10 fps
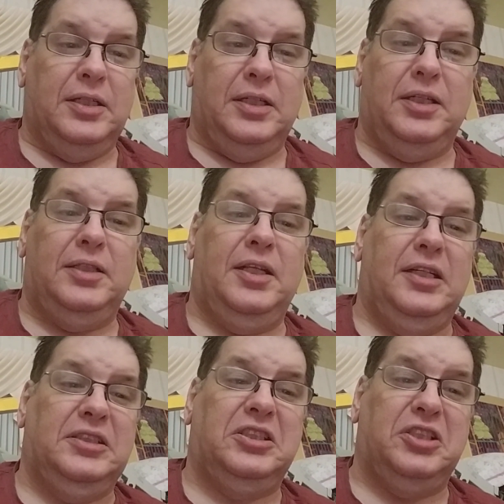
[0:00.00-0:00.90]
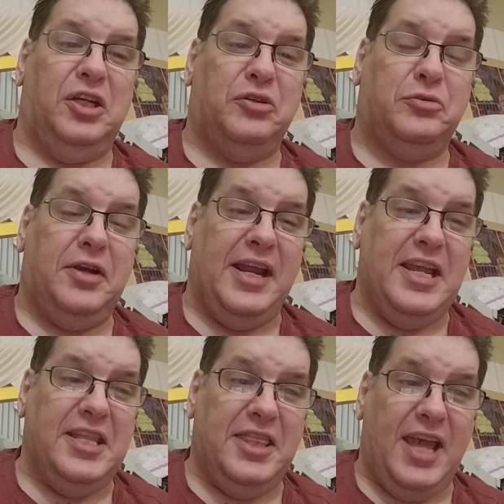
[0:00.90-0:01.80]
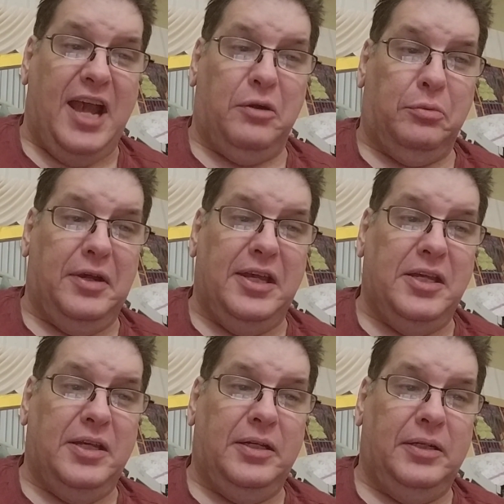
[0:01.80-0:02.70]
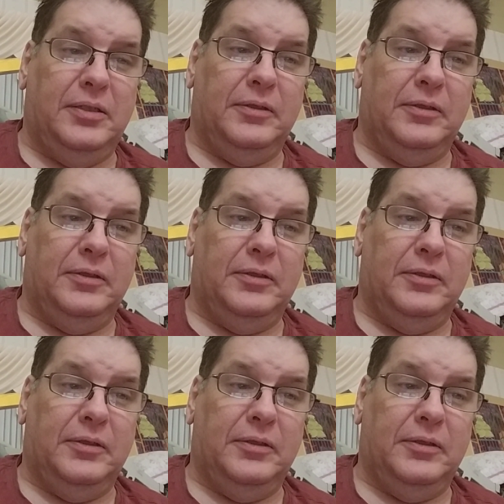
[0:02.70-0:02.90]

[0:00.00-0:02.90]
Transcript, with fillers: And think greed that way.